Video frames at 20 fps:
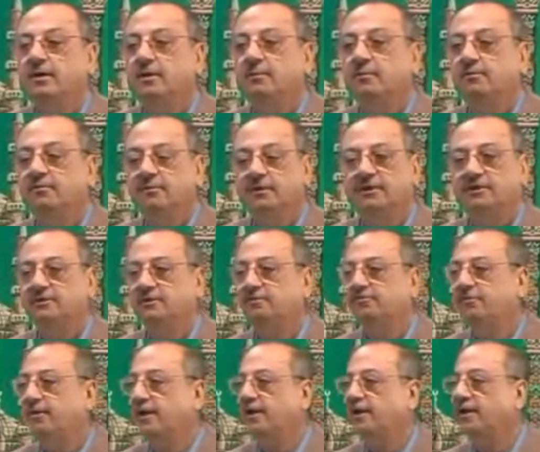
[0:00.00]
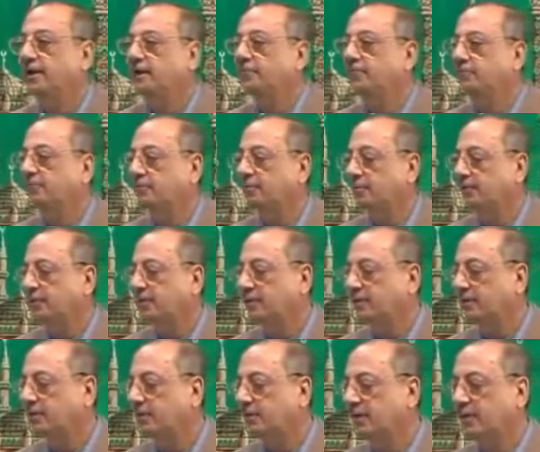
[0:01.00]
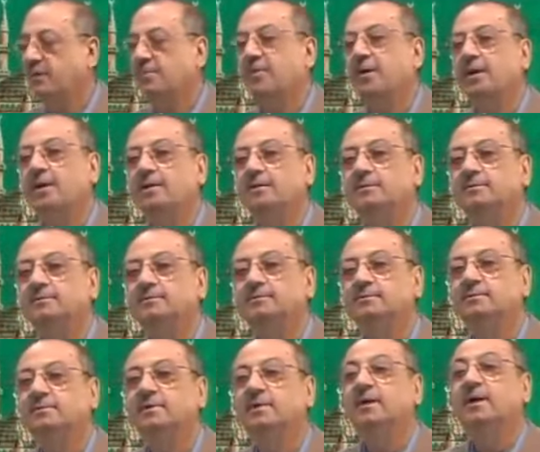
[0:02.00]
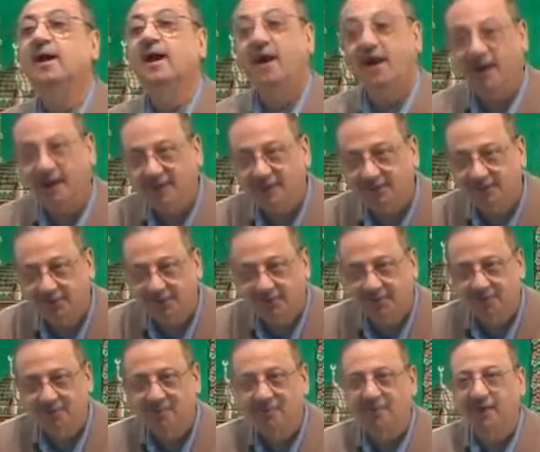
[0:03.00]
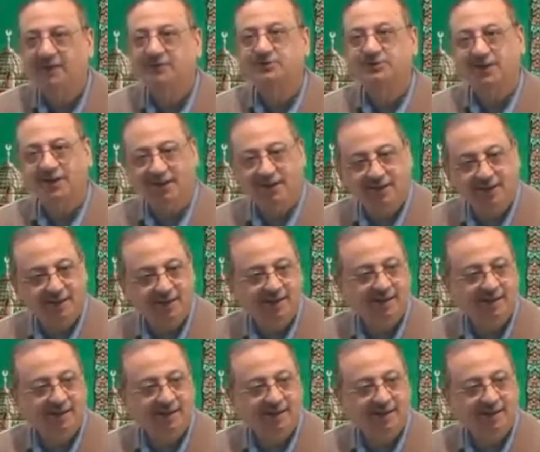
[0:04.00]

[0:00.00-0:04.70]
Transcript: Where is the file of Rama? Ahdu, mashallah.